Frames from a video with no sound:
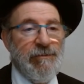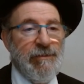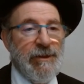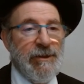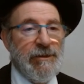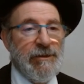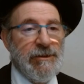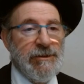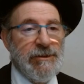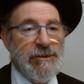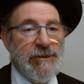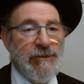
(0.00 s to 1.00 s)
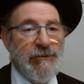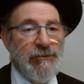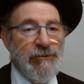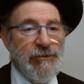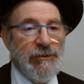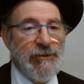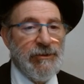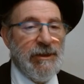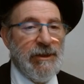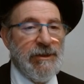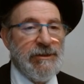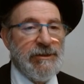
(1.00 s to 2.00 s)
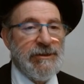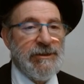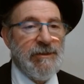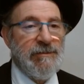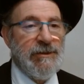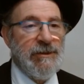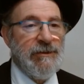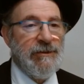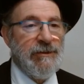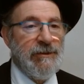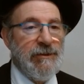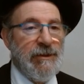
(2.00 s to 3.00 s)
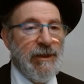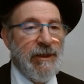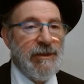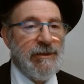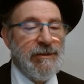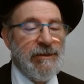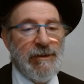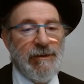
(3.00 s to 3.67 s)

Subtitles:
because the rook intercepted the line